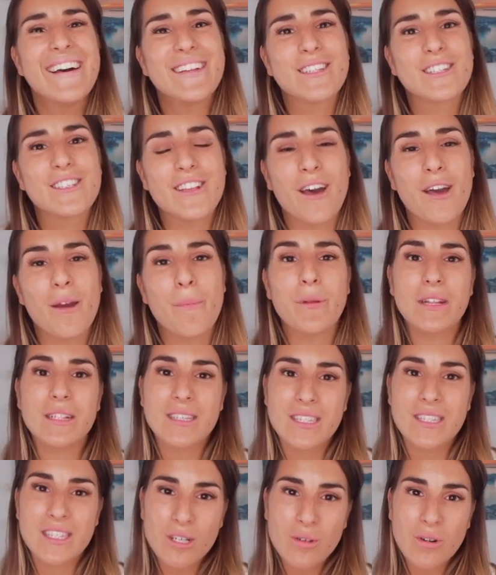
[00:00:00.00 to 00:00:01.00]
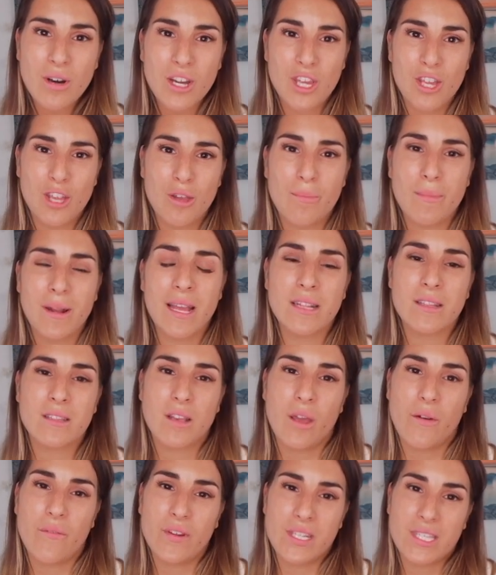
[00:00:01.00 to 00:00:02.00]
so, but it still accumulates
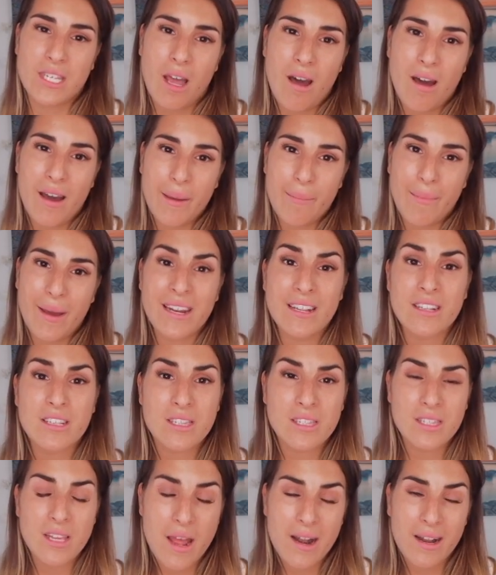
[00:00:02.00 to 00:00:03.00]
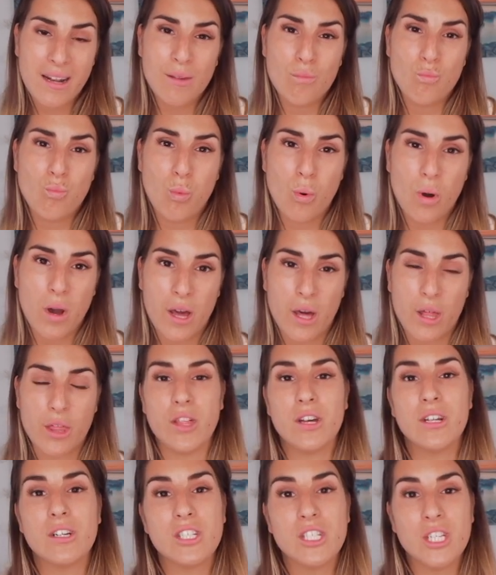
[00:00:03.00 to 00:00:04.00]
over time and it's certainly worth
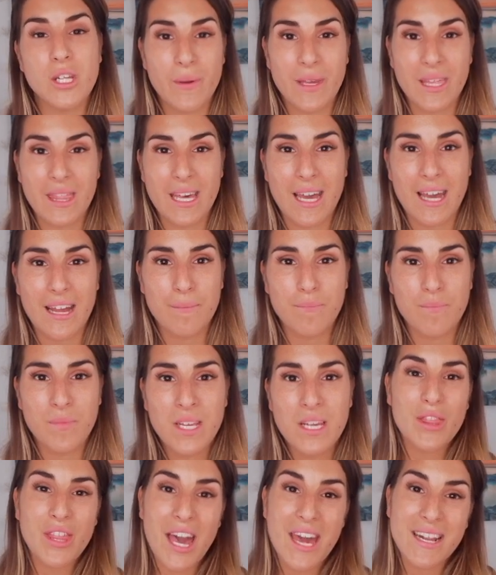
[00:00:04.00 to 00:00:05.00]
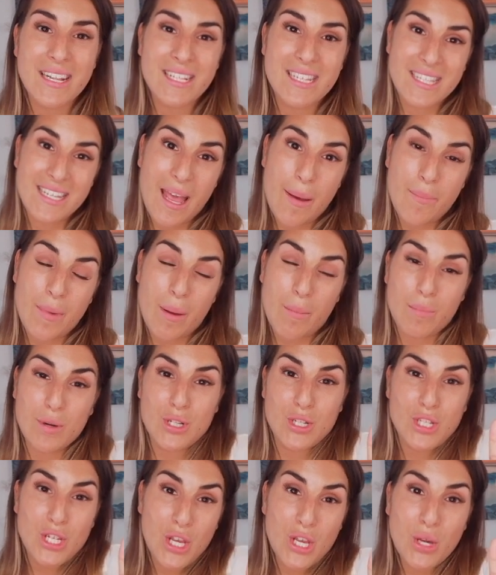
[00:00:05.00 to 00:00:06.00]
doing that. That is step number
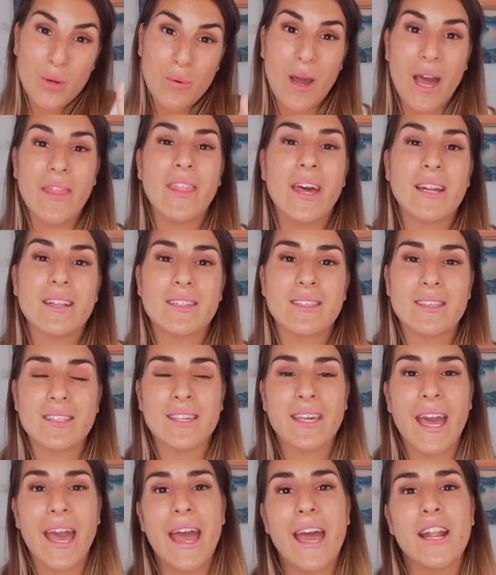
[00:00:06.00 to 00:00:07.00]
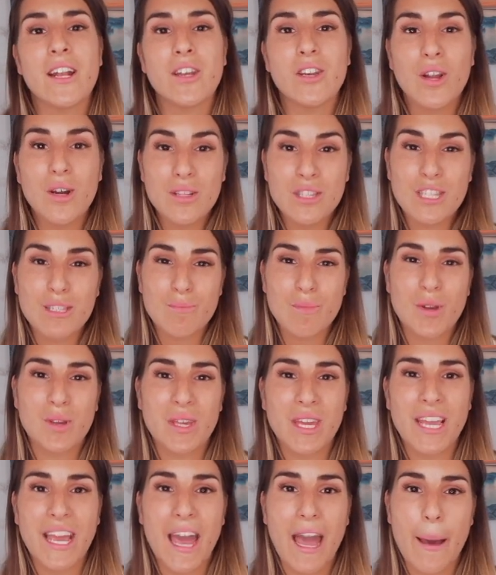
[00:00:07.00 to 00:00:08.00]
two, and that is to get a
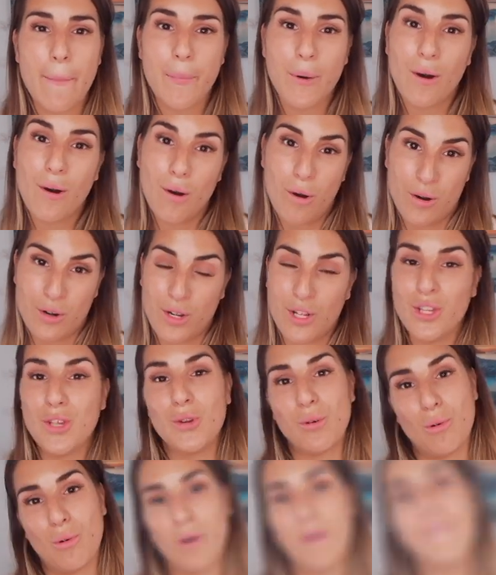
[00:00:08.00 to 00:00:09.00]
non-smoking app on your